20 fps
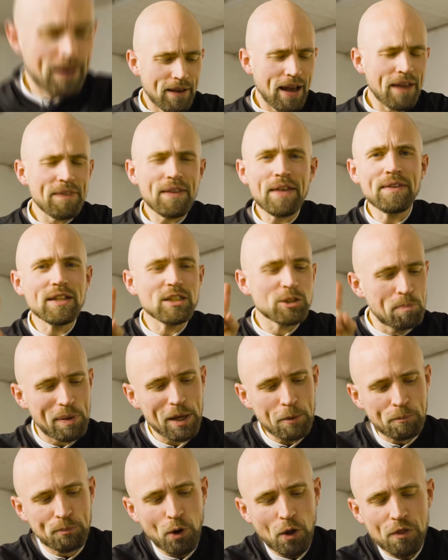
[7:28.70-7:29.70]
And then there's
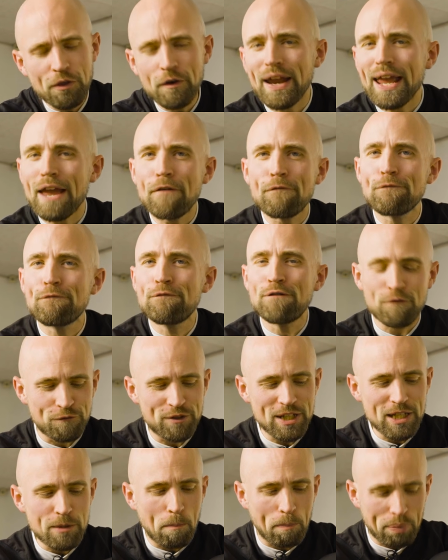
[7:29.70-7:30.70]
Big Brother
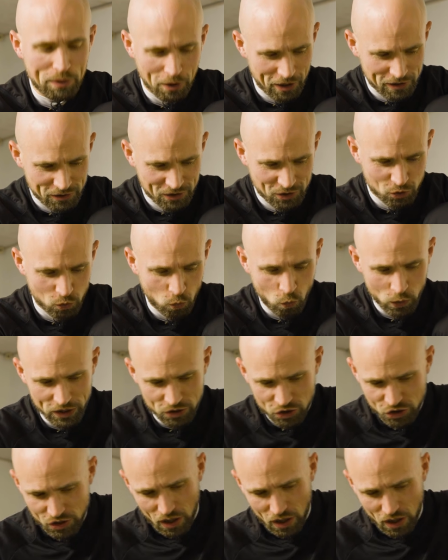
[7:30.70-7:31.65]
F50 Plus, which